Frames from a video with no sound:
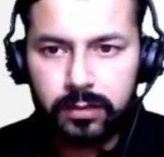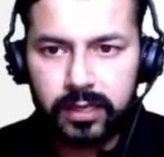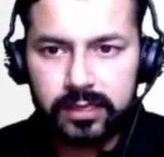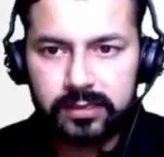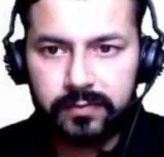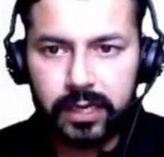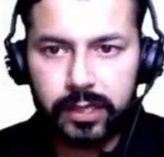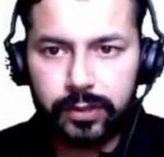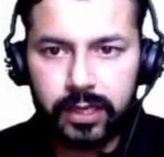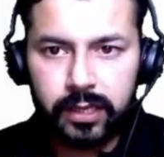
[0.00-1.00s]
as a
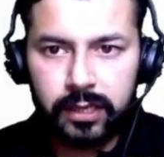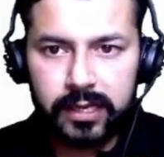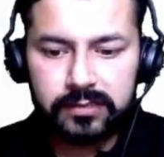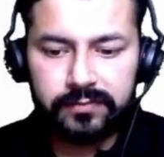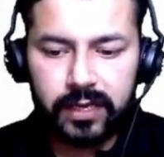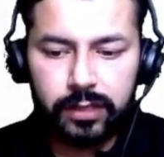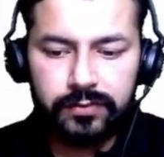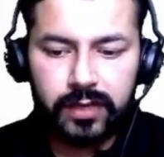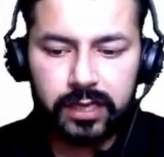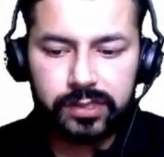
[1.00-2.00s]
value here. As a value
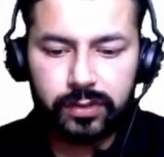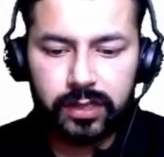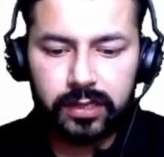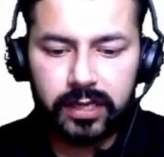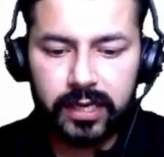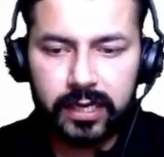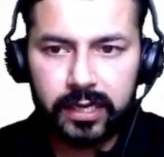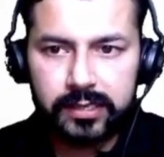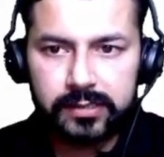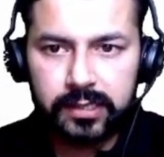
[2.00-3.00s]
we are storing the data
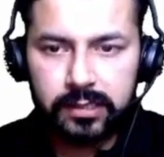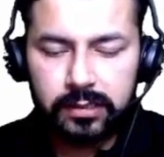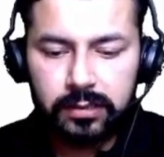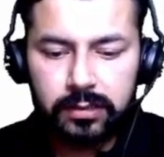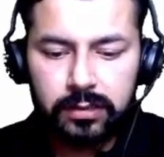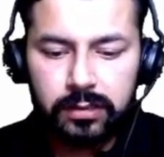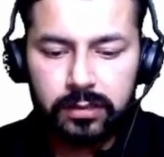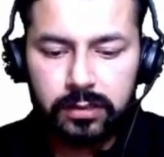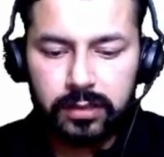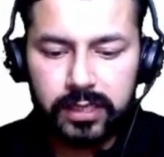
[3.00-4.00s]
as a
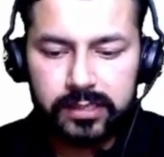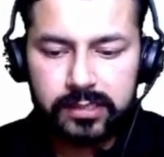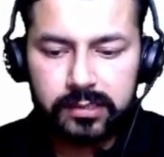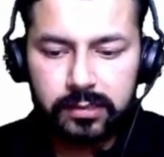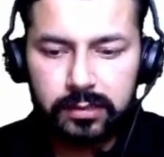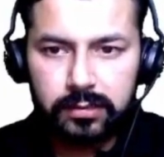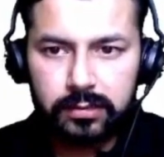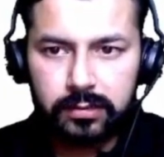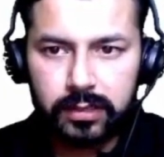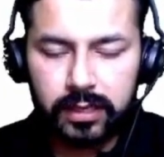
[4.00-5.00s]
list.
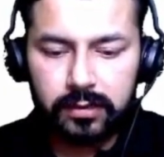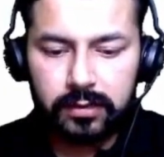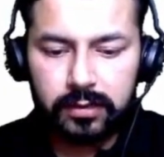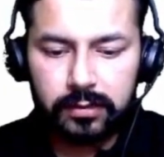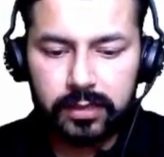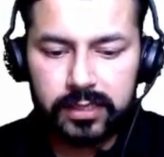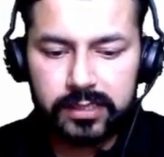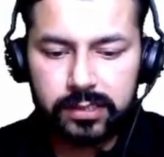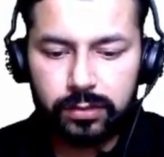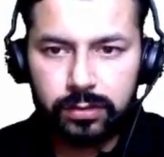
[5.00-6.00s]
Then let's
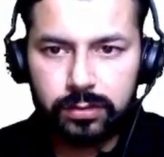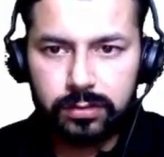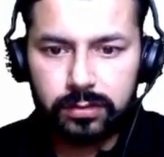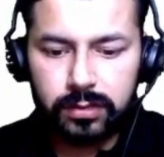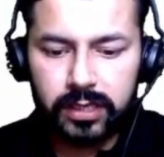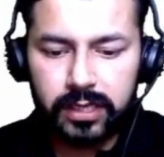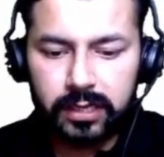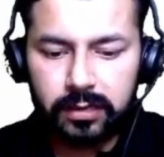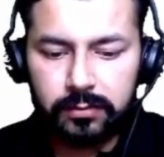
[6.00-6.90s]
store the data